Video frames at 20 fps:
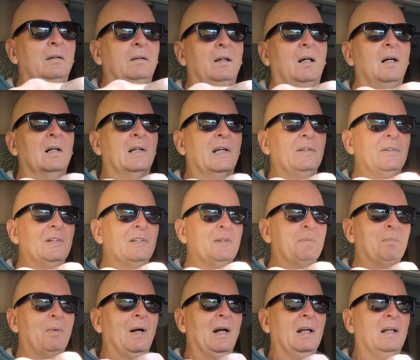I'll get
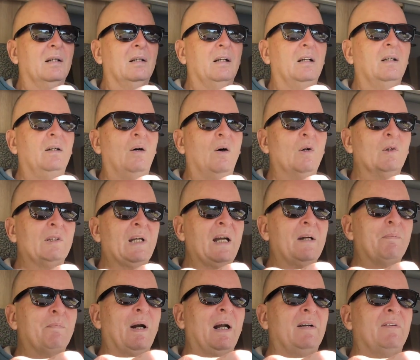this
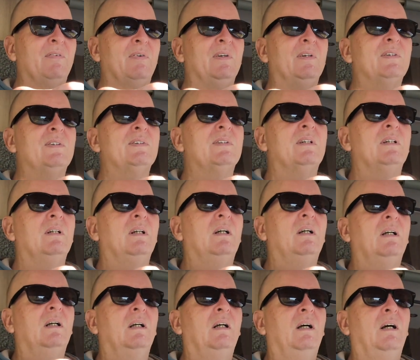all-day breakfast.
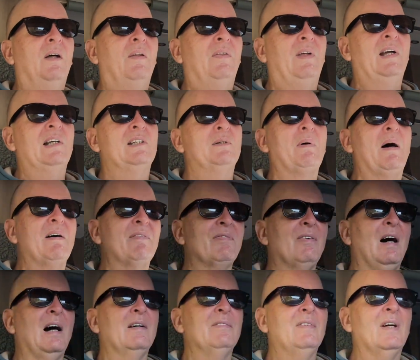I think it's about
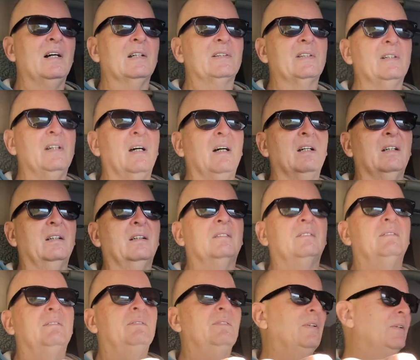$5.99
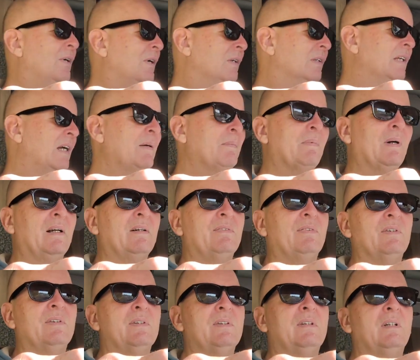for an all-day
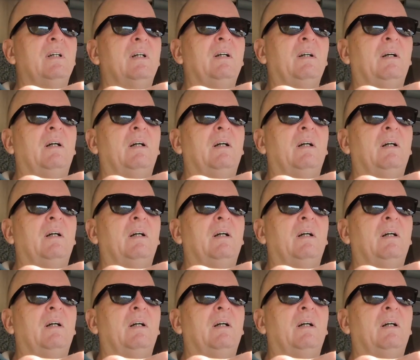breakfast,